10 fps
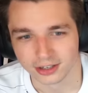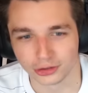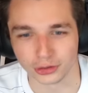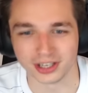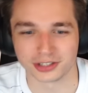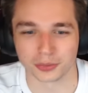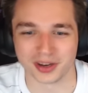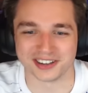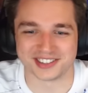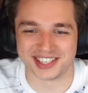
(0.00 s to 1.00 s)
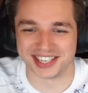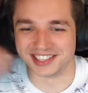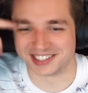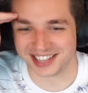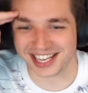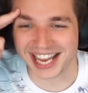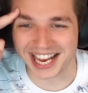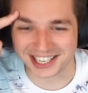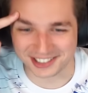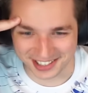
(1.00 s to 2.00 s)
Dude, it's weird seeing this in like
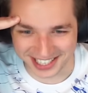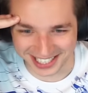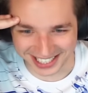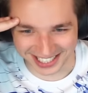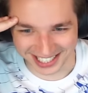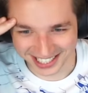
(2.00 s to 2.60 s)
HD.